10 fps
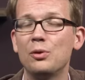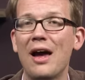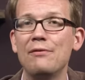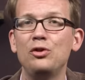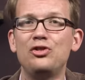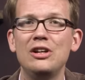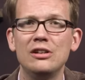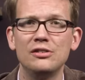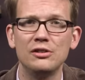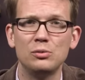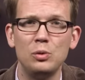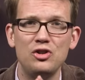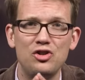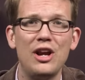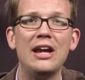rival geniuses would
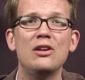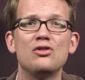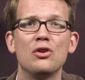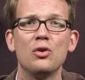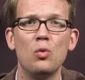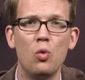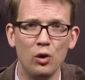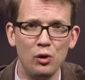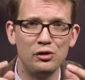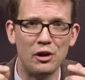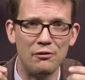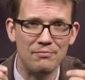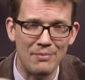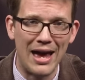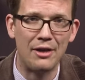change the worlds of
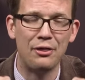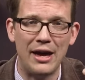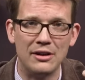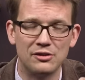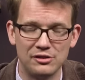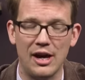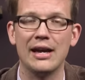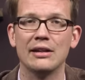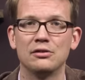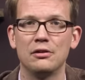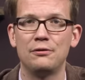math and science